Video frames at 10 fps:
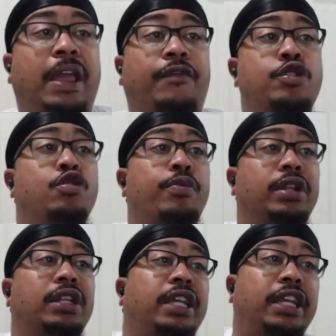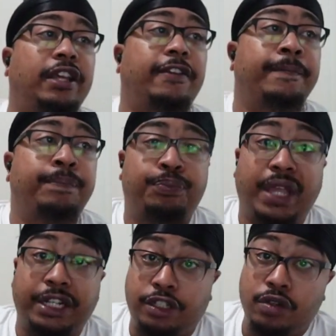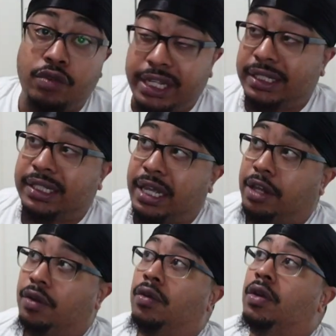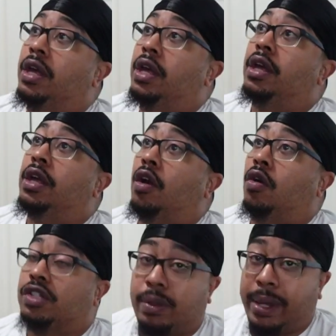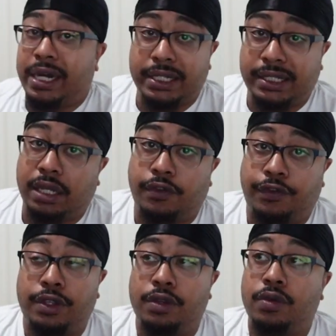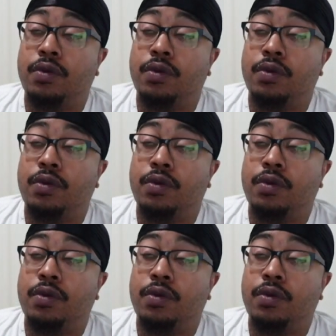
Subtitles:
you believe that you didn't settle, or somebody didn't settle for you,